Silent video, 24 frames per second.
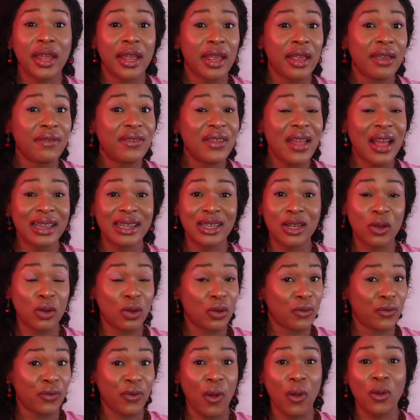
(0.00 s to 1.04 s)
If that
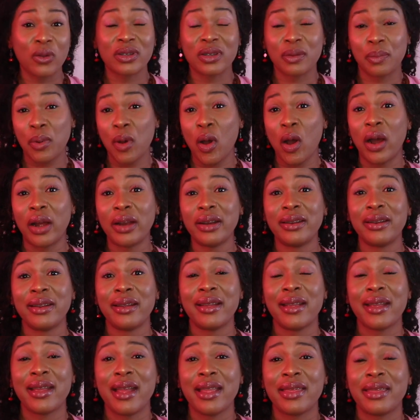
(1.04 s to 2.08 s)
falls apart,
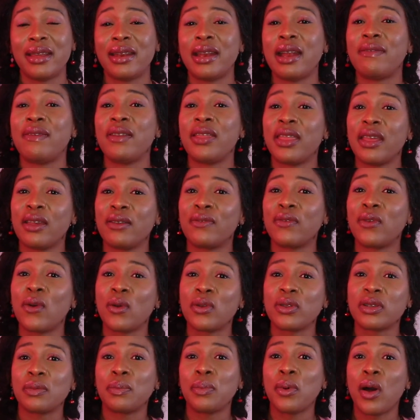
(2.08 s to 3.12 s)
then everything
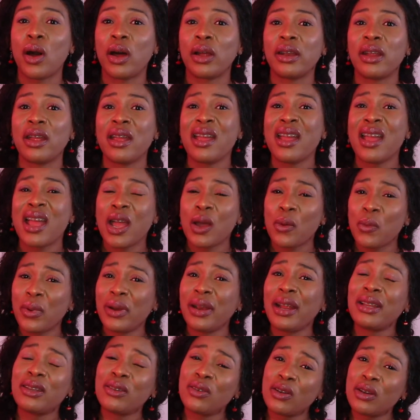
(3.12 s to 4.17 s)
falls apart. And when
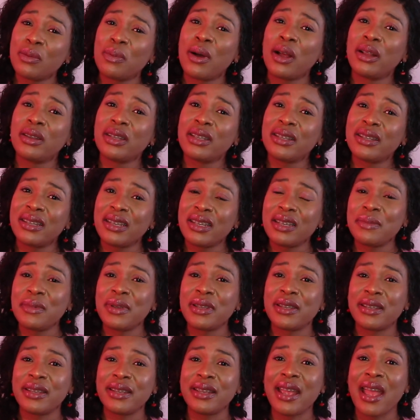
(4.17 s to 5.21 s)
I talk about
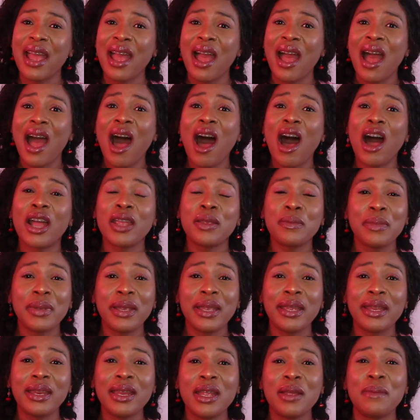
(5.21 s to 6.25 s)
intimacy, I
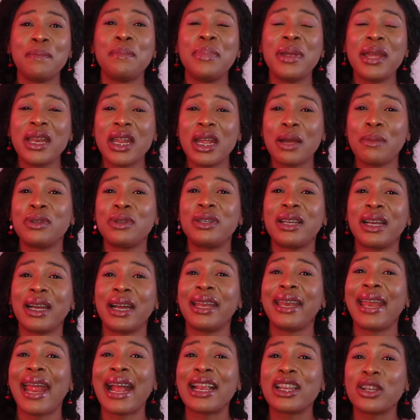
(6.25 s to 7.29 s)
mean being to
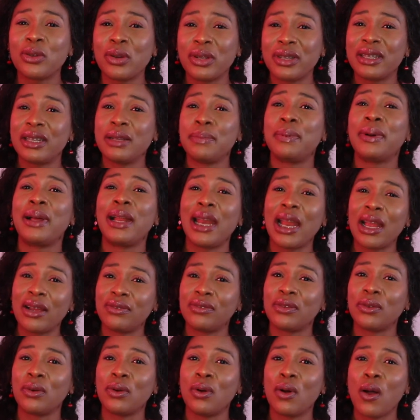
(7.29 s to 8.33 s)
connect on a deeper
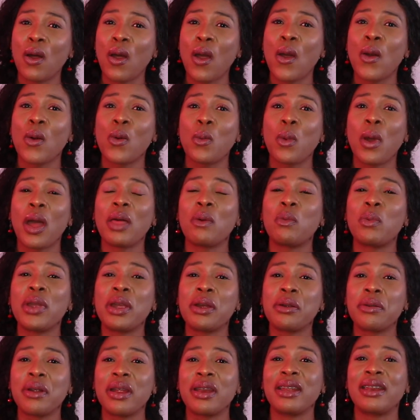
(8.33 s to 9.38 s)
level where we
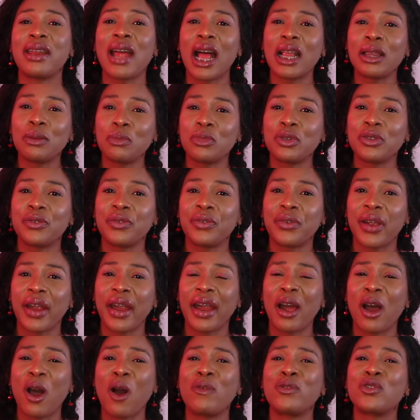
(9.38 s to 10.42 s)
create an
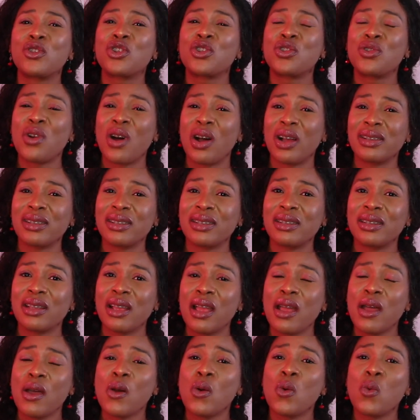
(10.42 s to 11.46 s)
atmosphere of trust,
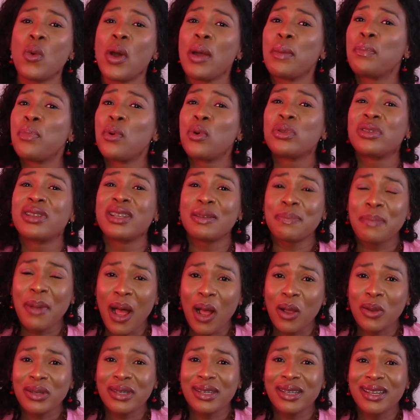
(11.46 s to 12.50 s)
where both
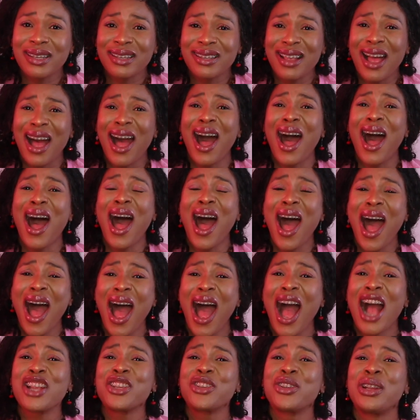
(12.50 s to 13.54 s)
spouses are
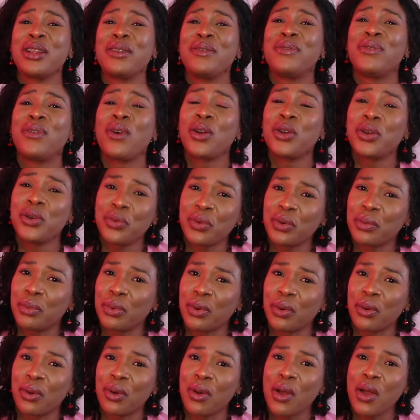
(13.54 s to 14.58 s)
actually
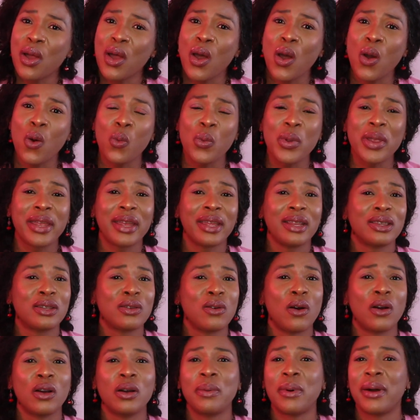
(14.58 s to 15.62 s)
vulnerable. We can
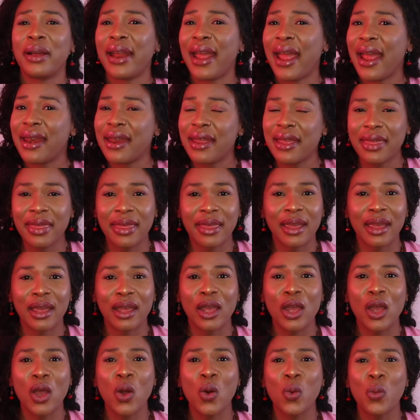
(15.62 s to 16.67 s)
talk about anything.
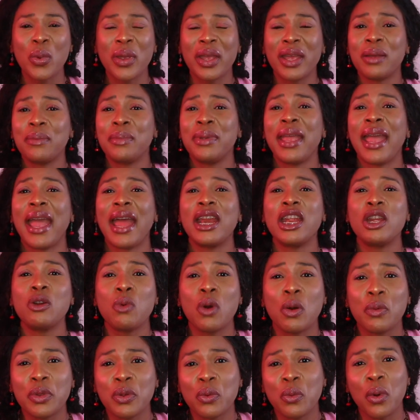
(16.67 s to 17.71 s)
We can be
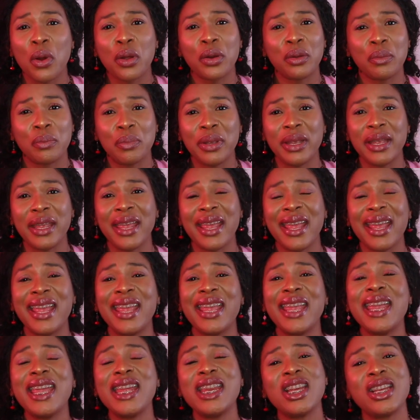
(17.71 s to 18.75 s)
anyone you want to be
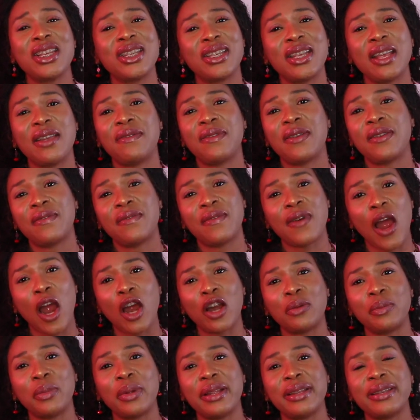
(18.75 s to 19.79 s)
in a safe
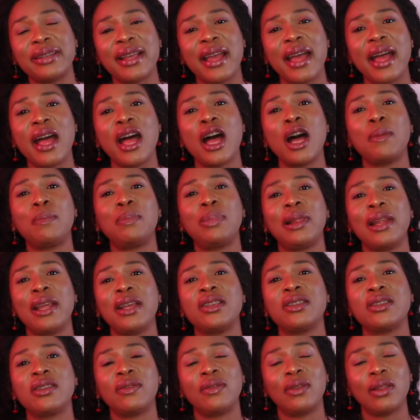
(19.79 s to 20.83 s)
environment, a
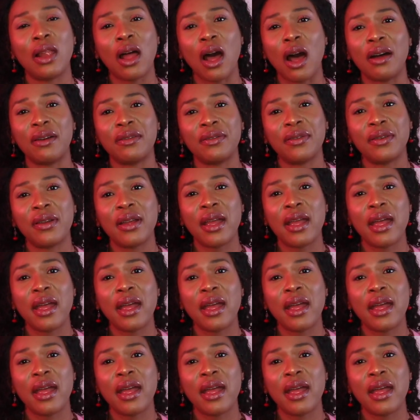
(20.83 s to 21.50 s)
place of love.